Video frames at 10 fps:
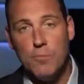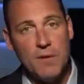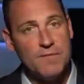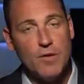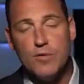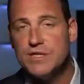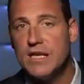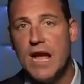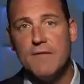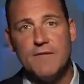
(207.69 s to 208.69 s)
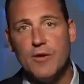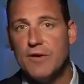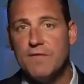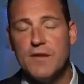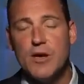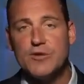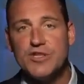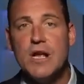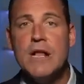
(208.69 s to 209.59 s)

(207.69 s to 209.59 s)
But folks, it got very fierce.